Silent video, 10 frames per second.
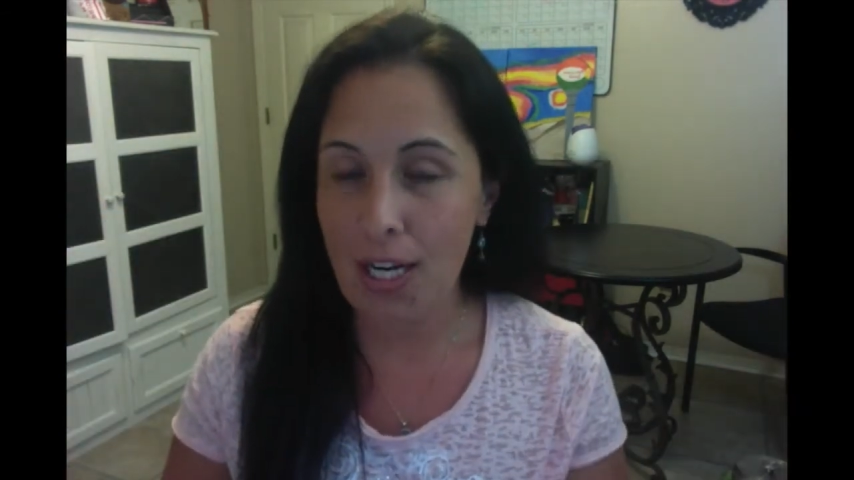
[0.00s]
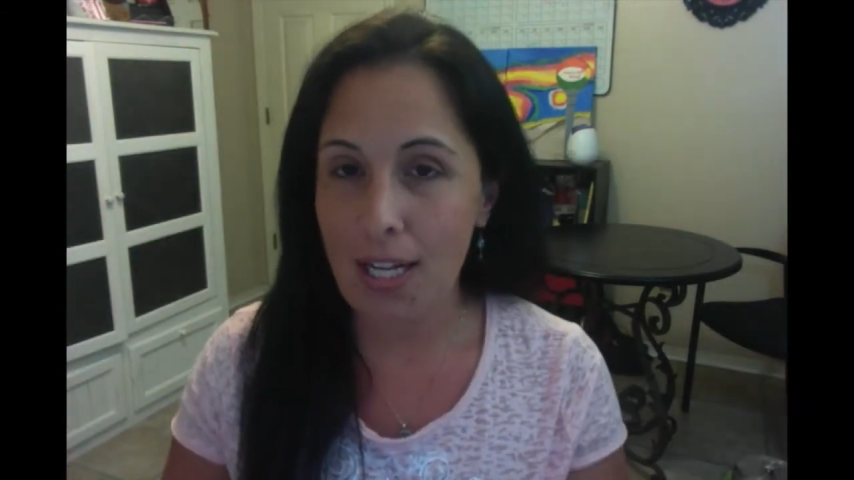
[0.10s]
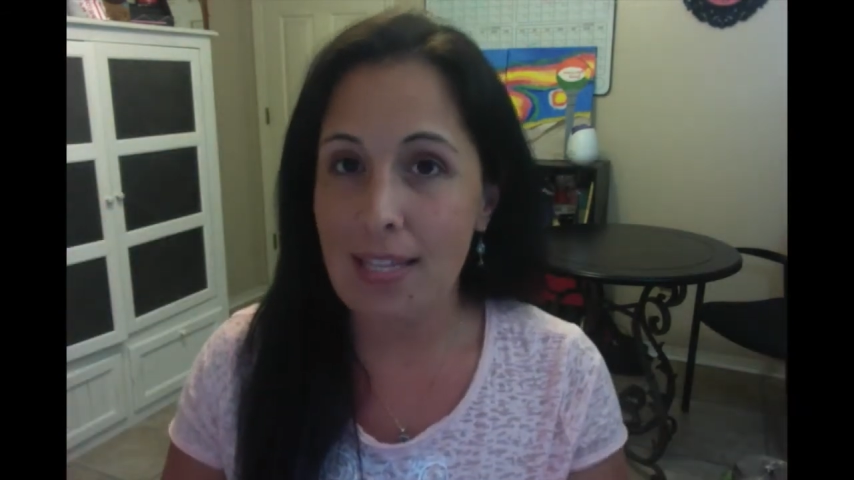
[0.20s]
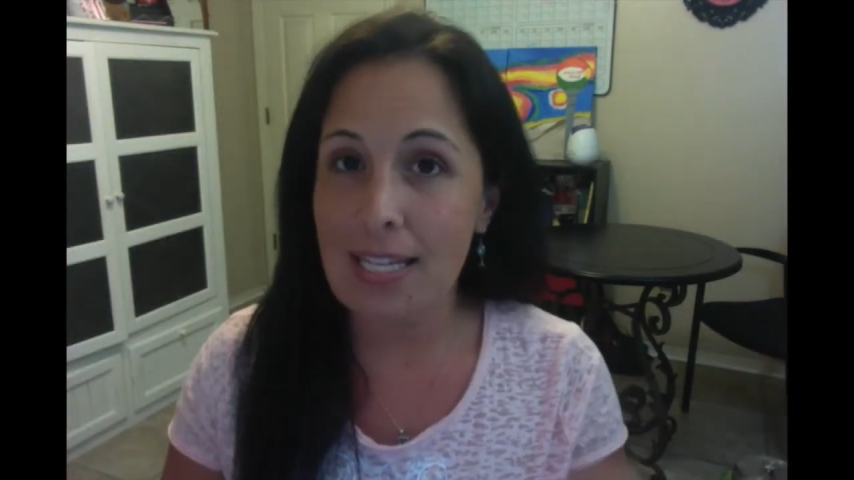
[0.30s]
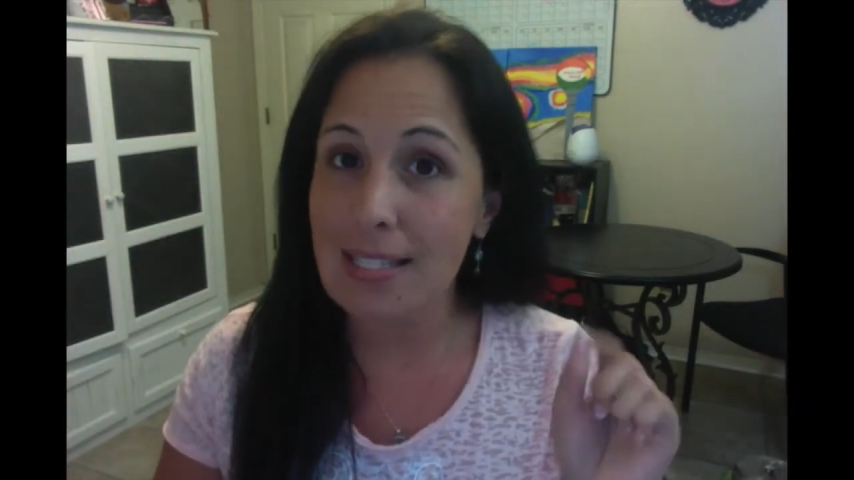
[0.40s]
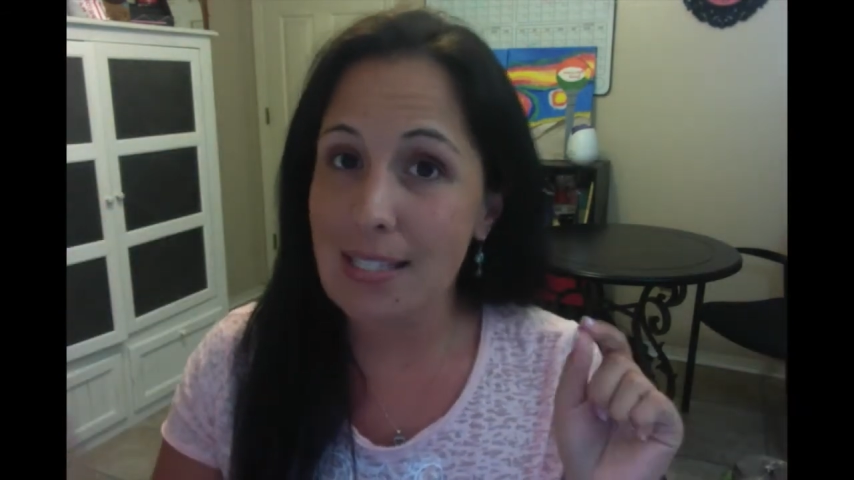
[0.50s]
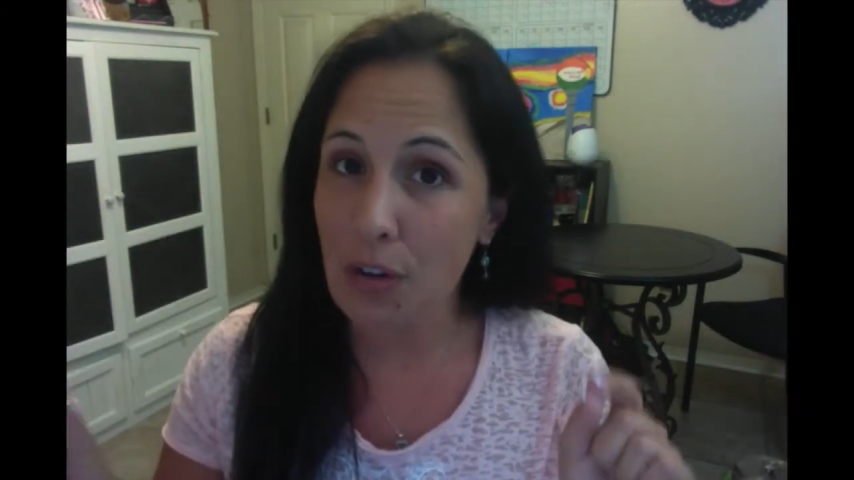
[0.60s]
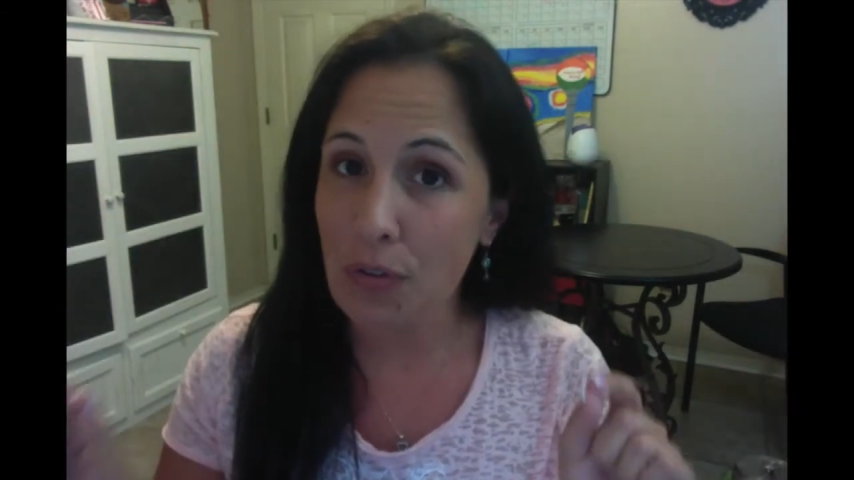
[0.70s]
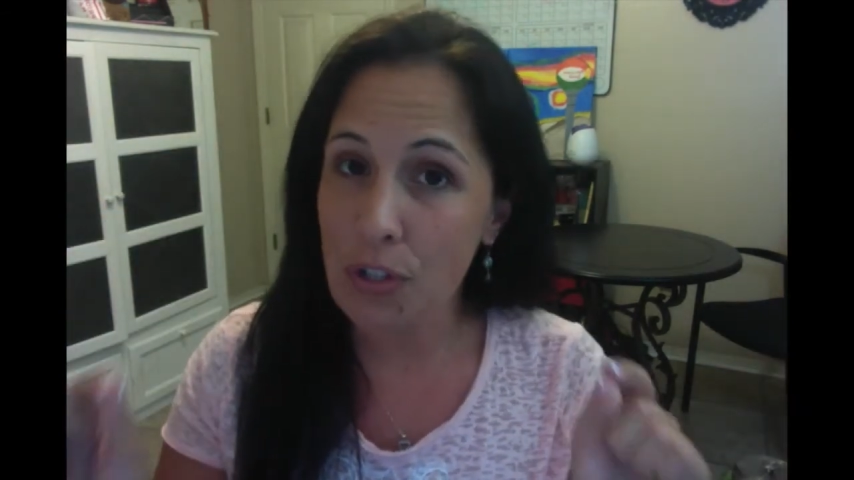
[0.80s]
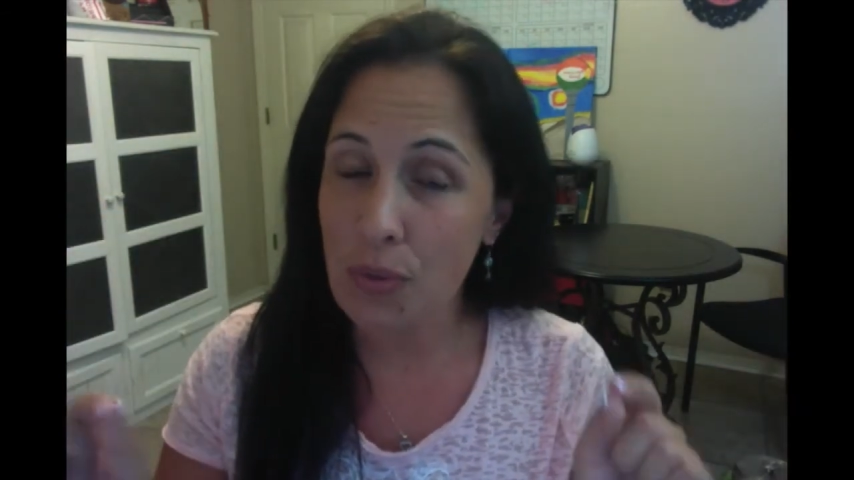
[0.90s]
it in the
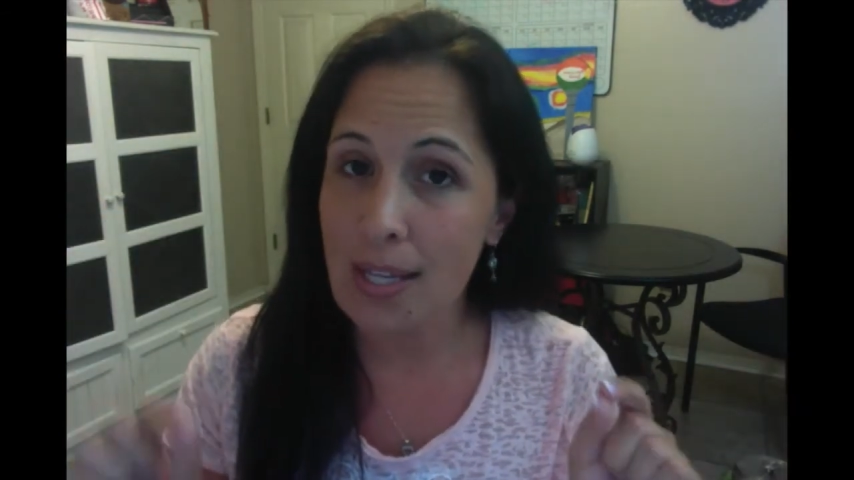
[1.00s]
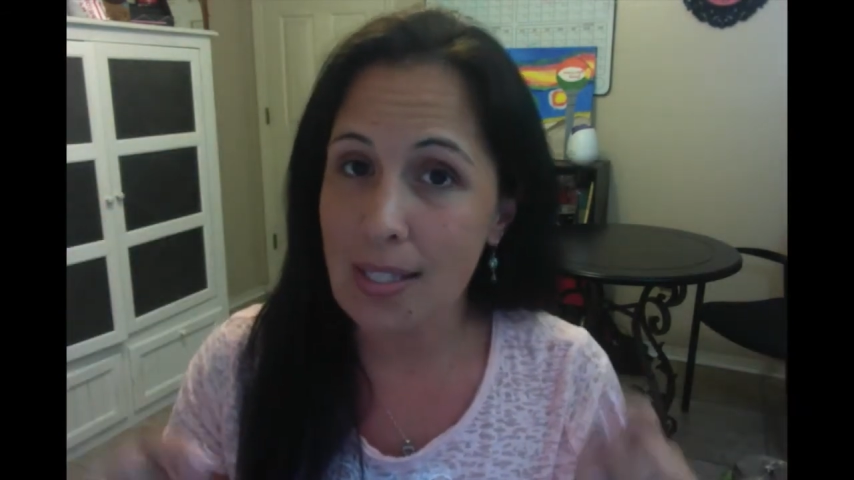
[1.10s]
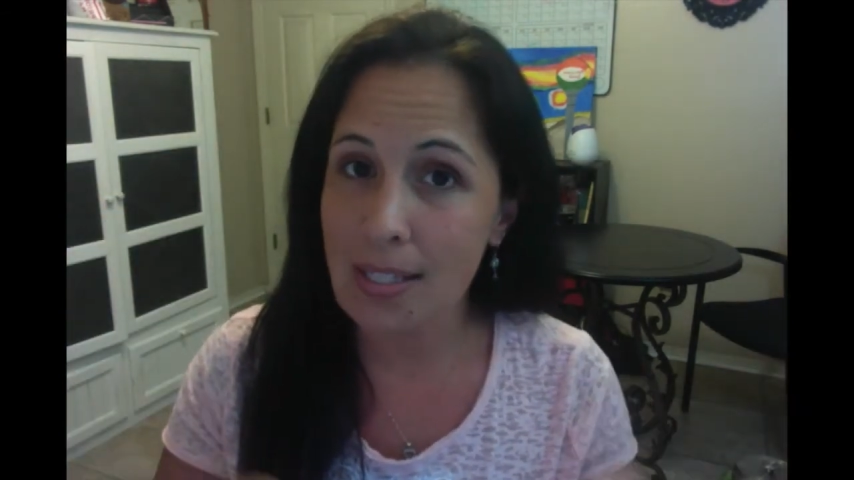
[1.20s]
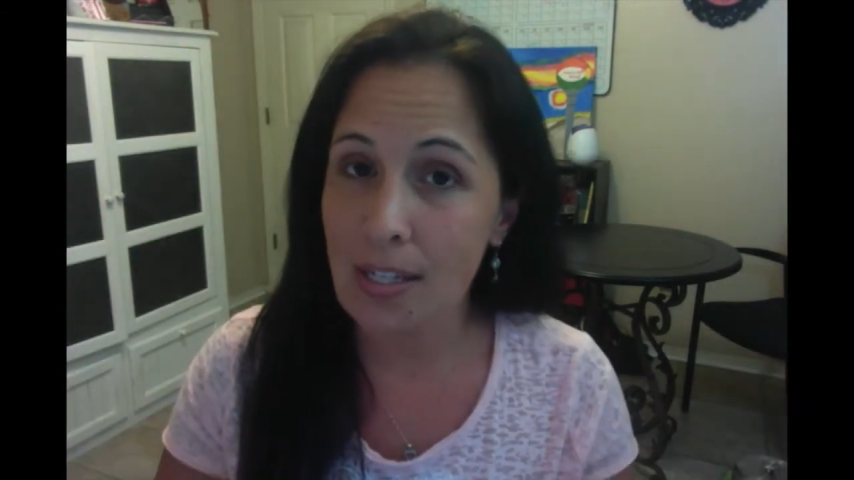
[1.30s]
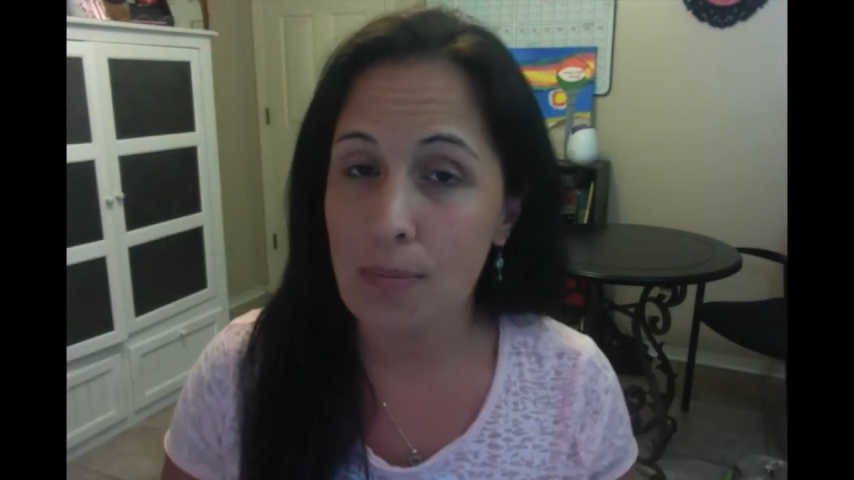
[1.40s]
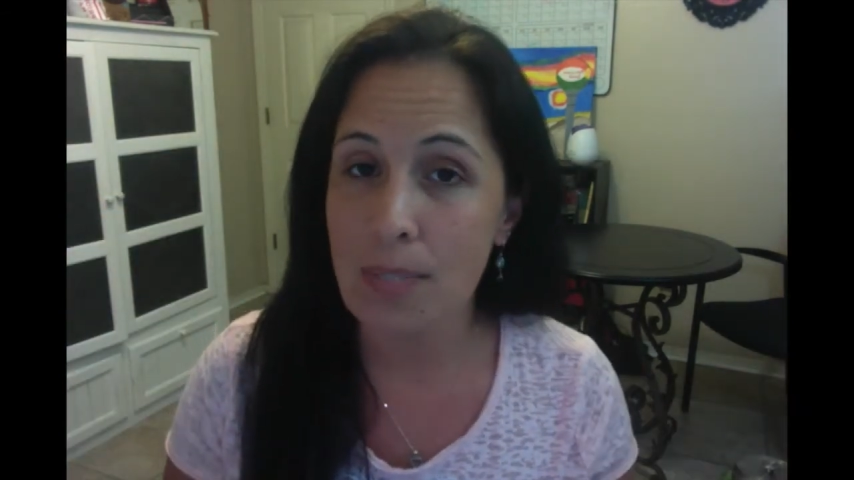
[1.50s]
self-addressed